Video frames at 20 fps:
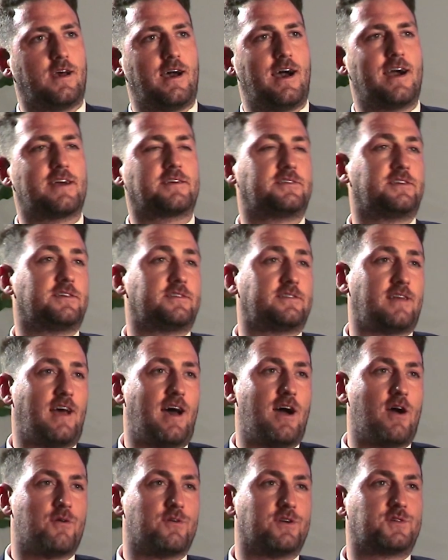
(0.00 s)
Axis
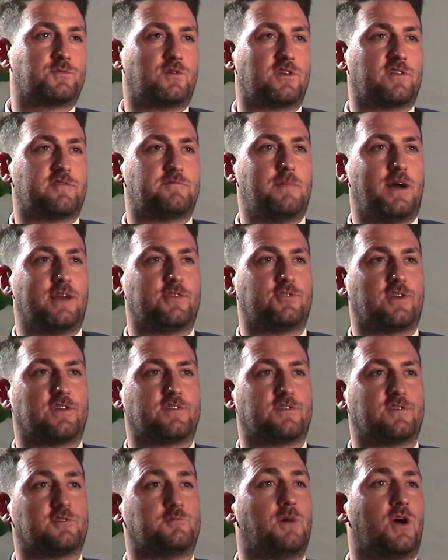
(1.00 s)
Tower is one of
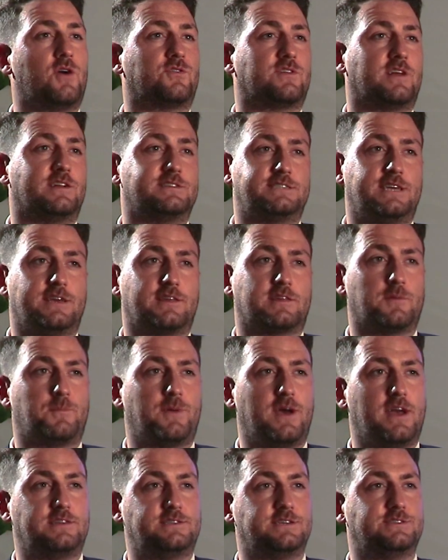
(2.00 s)
Manchester's most
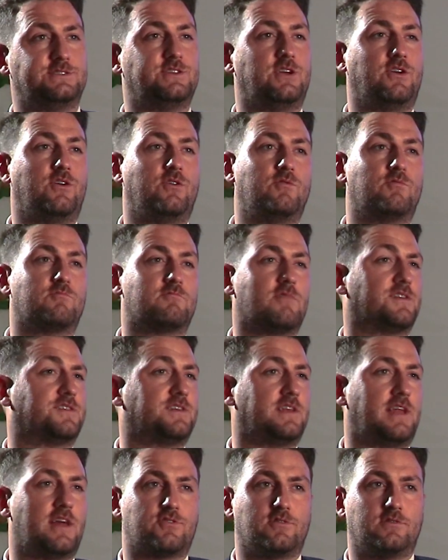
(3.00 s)
anticipated new
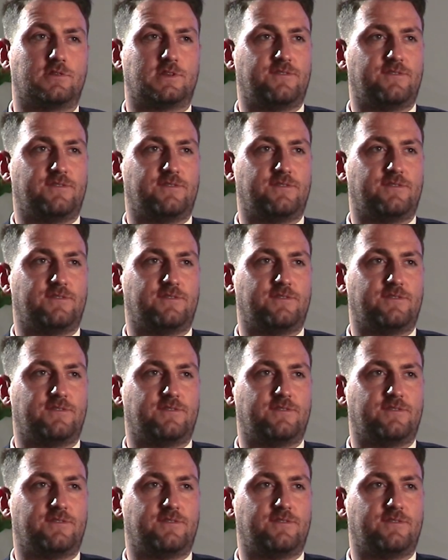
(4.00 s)
residential